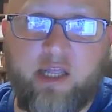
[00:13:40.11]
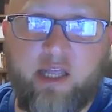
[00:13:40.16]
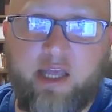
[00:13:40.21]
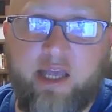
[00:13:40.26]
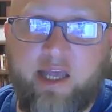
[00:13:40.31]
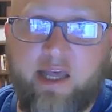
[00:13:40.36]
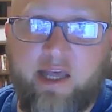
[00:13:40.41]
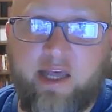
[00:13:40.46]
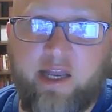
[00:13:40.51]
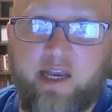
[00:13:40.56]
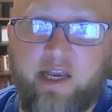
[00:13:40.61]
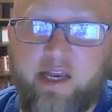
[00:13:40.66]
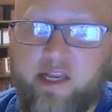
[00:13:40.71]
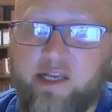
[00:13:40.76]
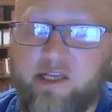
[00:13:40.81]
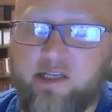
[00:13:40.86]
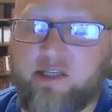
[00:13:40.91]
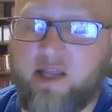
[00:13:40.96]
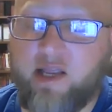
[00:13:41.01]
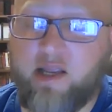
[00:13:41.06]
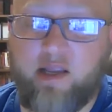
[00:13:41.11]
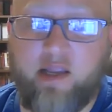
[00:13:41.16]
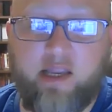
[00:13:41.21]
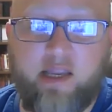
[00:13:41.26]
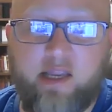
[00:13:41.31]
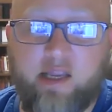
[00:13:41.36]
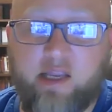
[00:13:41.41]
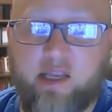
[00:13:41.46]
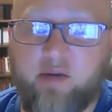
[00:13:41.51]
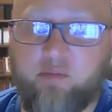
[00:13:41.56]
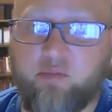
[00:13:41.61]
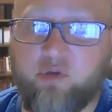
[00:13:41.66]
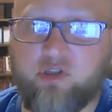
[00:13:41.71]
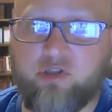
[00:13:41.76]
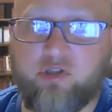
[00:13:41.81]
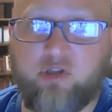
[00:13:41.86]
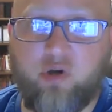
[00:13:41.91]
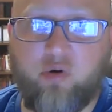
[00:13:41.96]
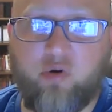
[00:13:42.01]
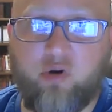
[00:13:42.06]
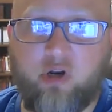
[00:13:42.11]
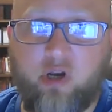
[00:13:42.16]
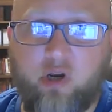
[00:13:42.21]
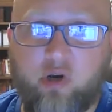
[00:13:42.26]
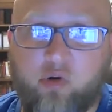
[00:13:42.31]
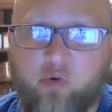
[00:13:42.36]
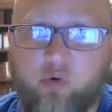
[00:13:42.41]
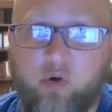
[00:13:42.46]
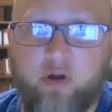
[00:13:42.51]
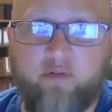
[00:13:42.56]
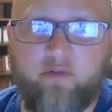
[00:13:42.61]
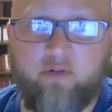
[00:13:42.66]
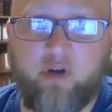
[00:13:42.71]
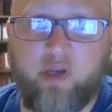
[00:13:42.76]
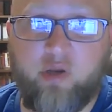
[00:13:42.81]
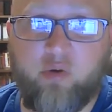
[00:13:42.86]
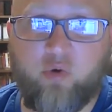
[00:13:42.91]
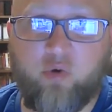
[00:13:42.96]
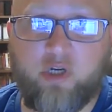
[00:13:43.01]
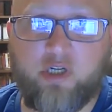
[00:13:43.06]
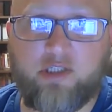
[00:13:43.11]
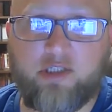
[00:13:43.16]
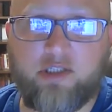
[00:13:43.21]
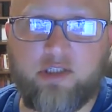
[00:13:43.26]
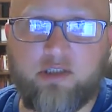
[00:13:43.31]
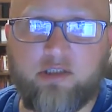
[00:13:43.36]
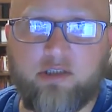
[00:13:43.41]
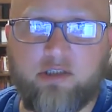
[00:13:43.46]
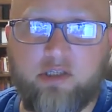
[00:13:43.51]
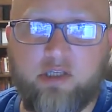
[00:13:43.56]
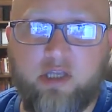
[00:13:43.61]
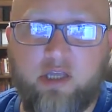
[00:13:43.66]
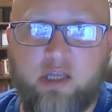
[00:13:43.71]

And he can bestow it on whoever he wishes.